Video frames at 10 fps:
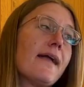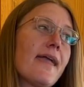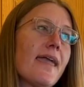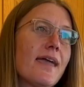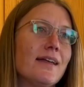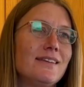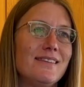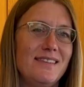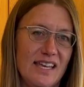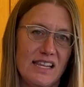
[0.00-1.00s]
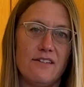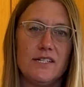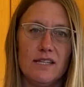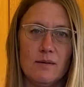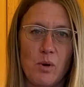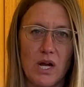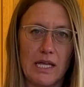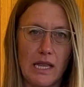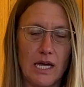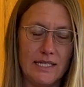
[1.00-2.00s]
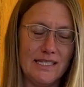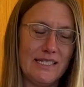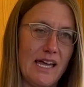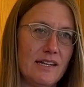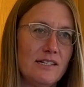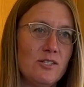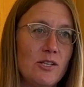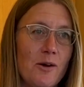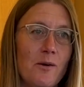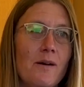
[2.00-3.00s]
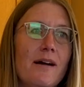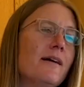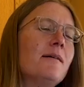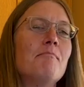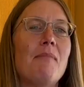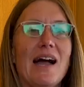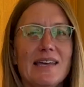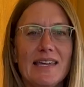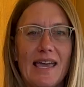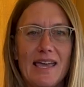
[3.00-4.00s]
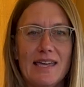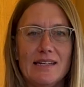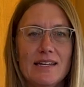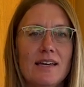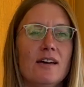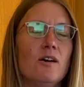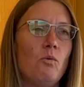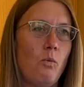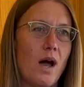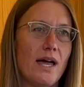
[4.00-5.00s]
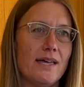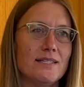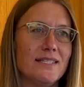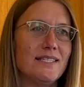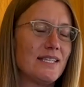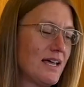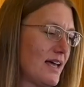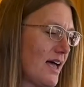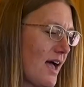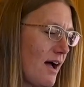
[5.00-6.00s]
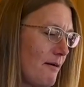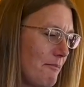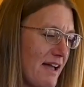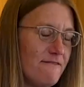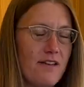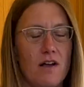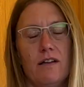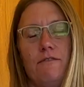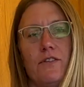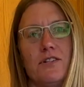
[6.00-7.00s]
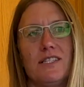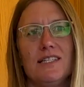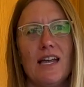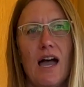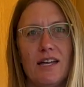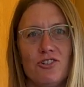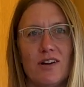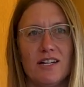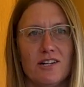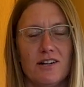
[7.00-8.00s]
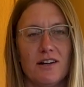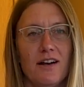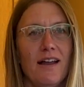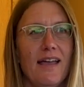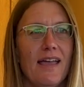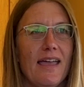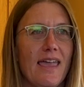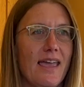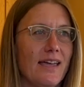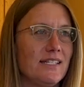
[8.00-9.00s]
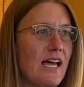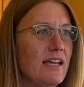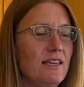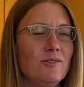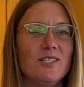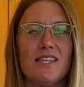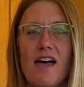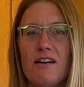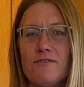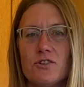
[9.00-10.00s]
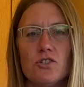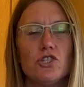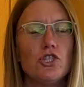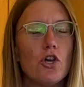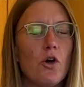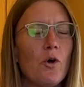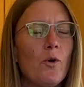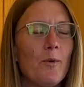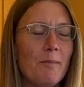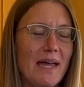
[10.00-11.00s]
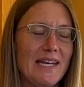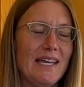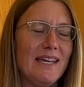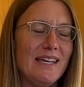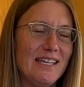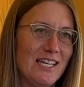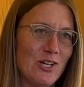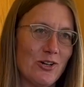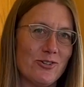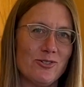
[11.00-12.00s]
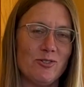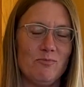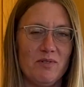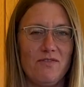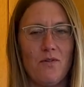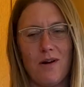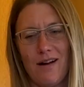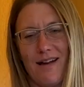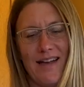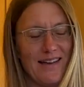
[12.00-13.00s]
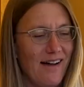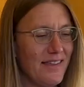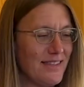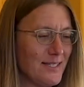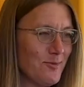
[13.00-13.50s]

and they left it in the parking lot instead. So my gain was my very first dehydrator, and I used that for so many years before I got this